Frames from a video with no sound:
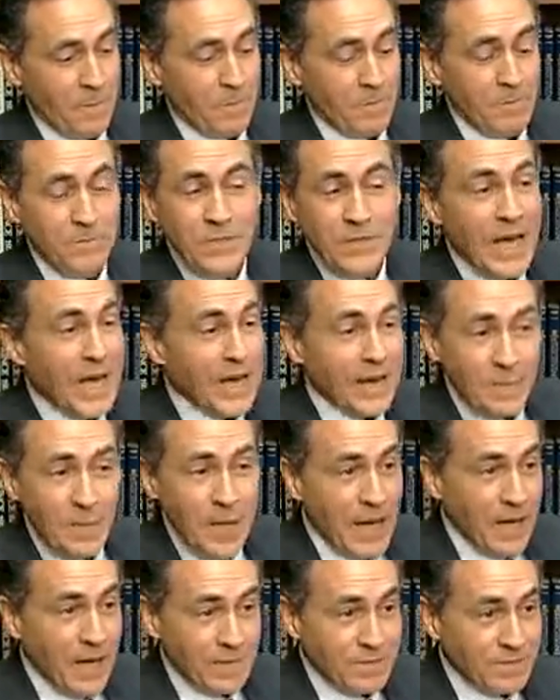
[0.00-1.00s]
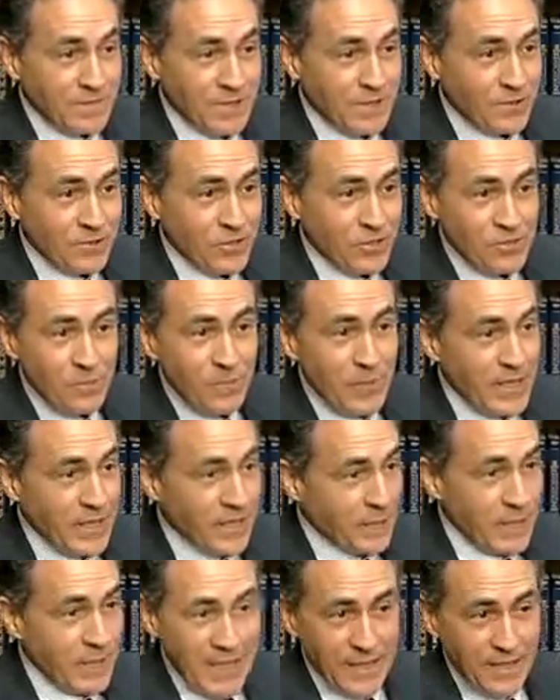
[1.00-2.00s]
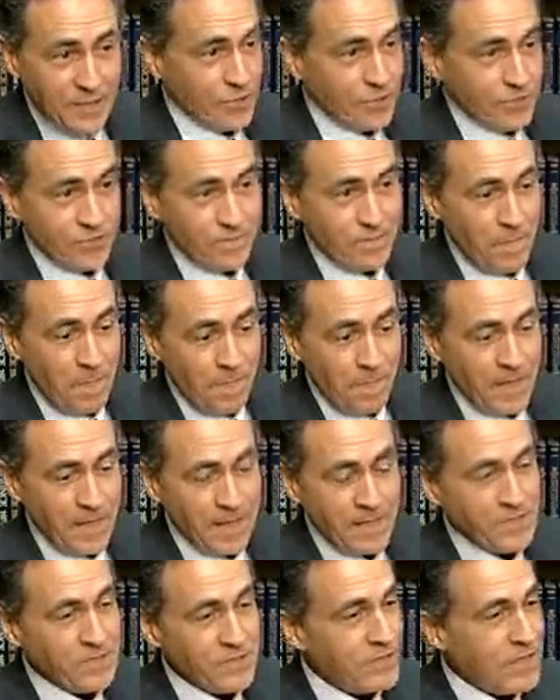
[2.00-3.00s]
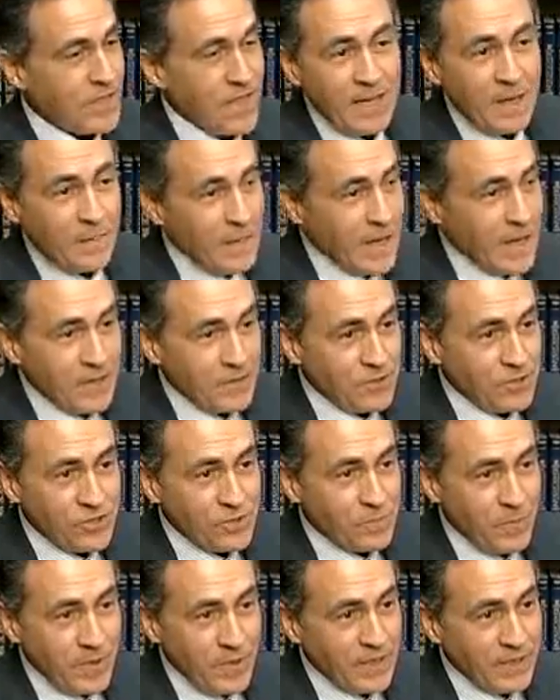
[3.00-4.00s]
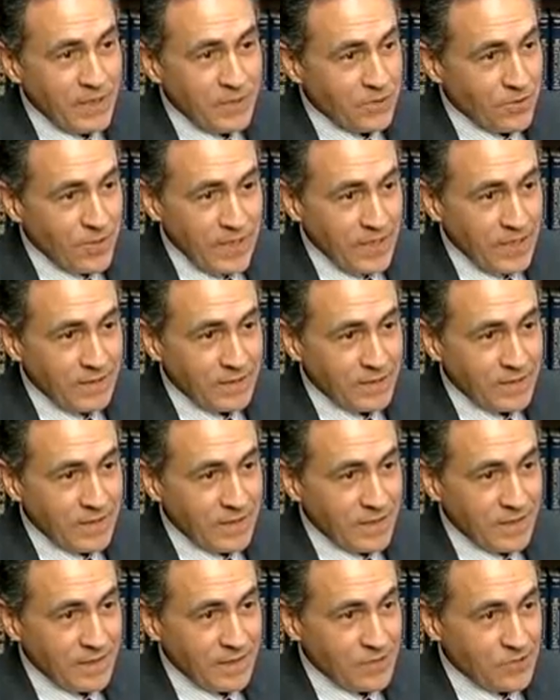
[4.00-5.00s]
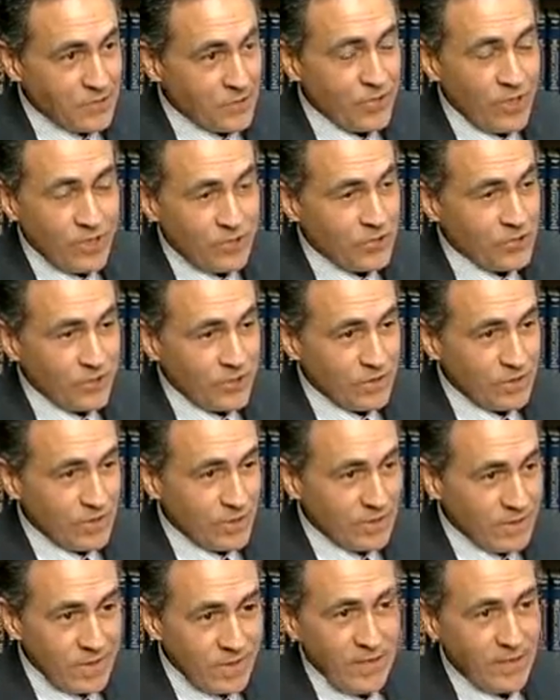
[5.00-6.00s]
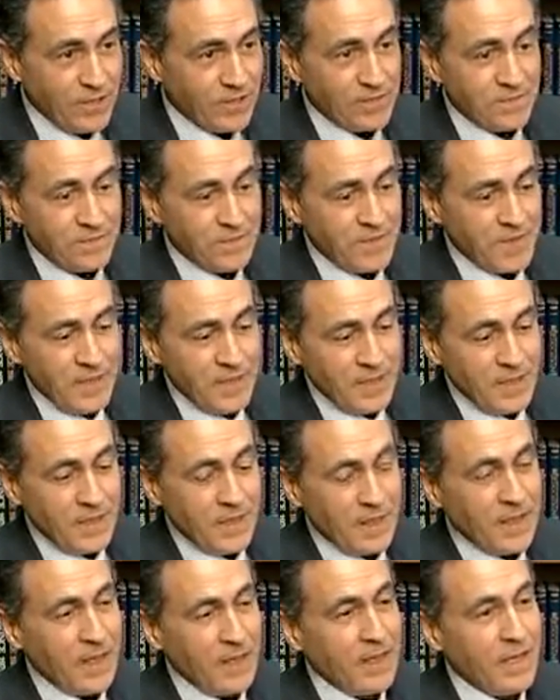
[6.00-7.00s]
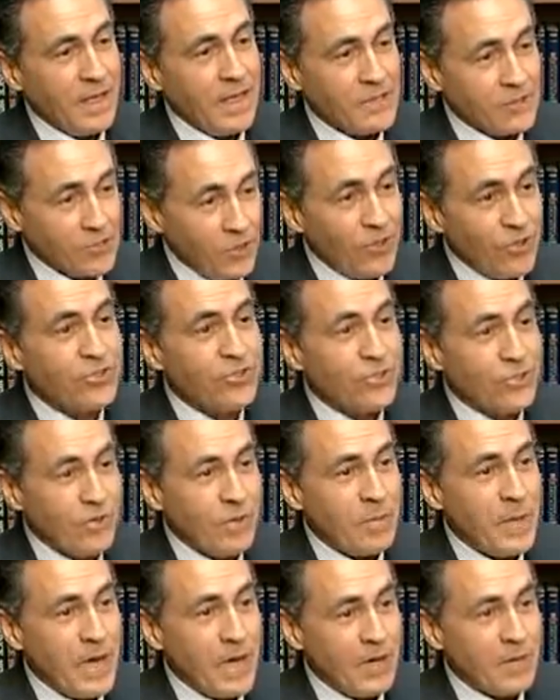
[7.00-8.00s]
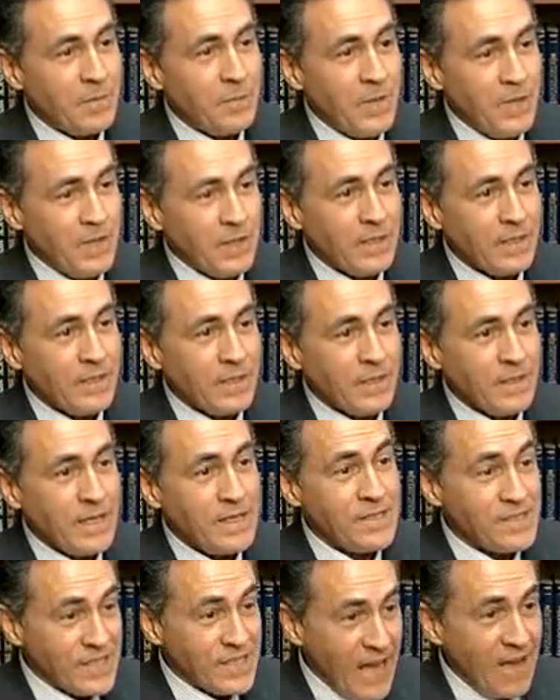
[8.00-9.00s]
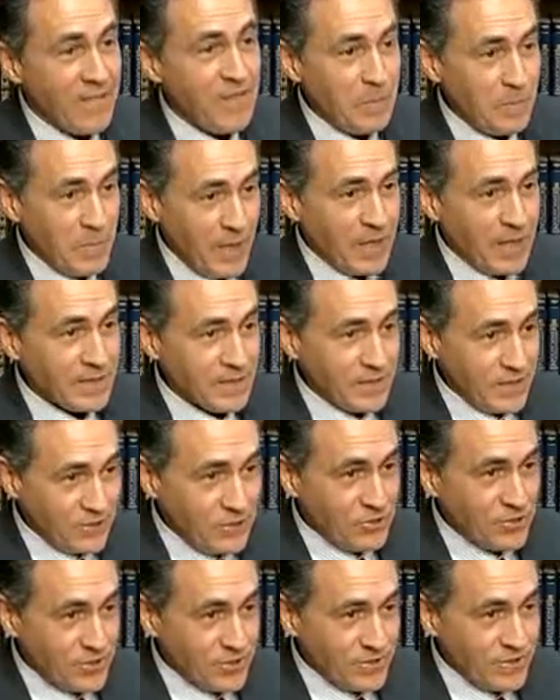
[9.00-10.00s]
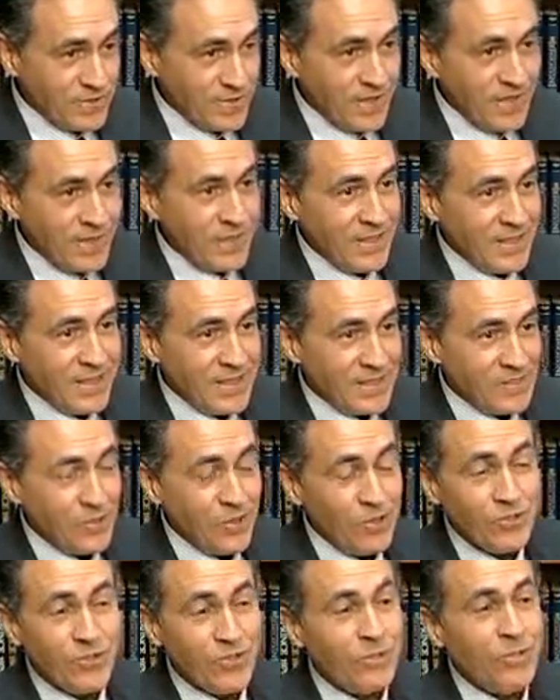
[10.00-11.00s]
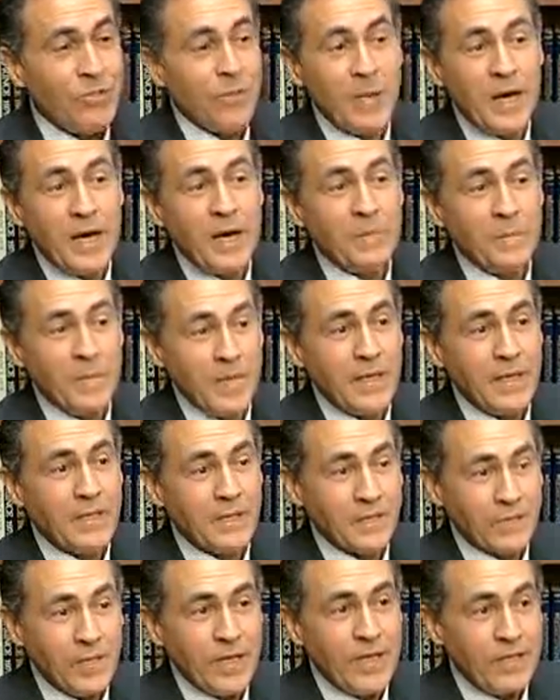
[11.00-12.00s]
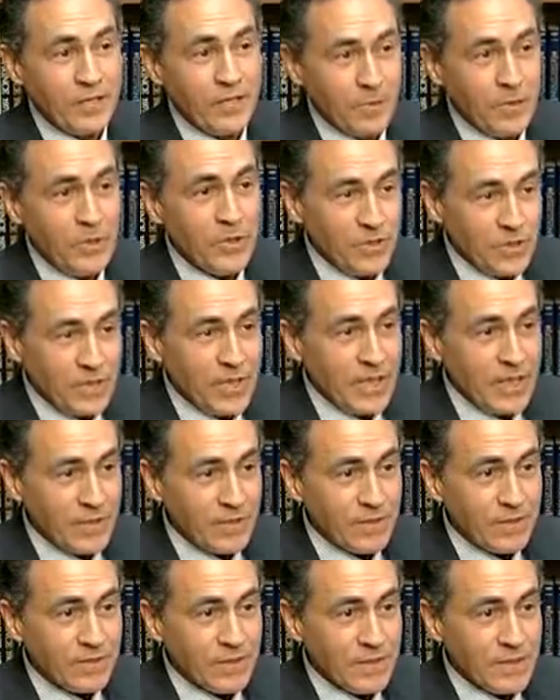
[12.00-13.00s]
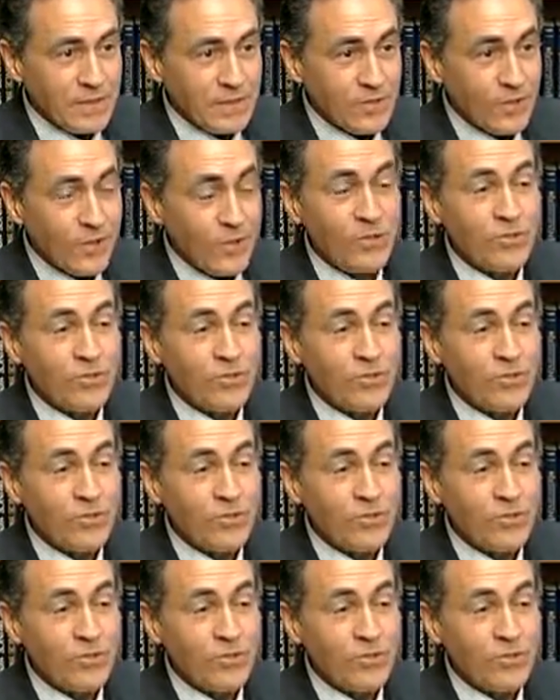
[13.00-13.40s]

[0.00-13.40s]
not about just being a manager, and it's not about just being a great instructional leader. It's also about being a savvy politician. It's also about being a great communicator. It's